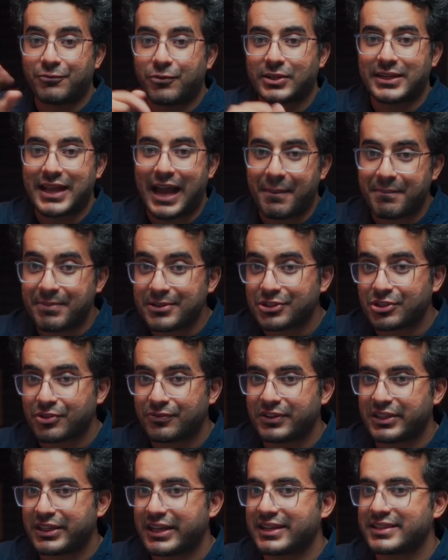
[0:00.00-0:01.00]
And what
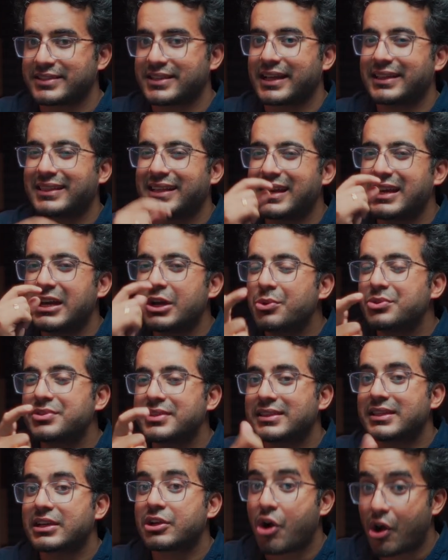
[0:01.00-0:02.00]
happens over there is like they're
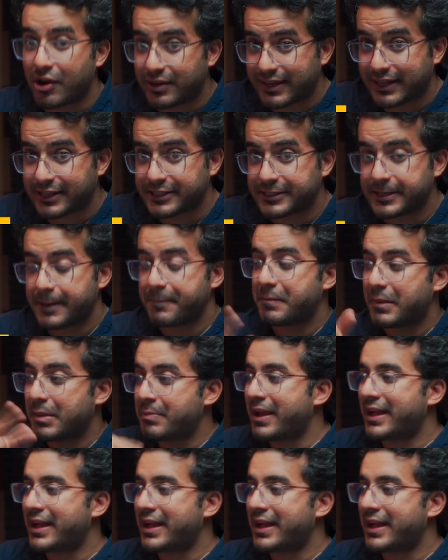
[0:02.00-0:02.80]
losing the context.